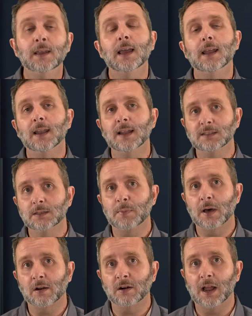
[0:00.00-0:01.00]
and less
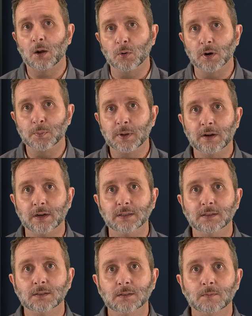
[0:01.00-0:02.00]
about our outward
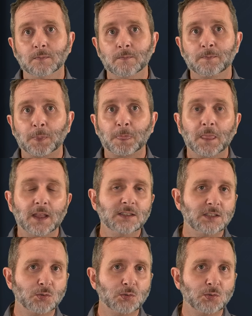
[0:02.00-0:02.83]
appearance. This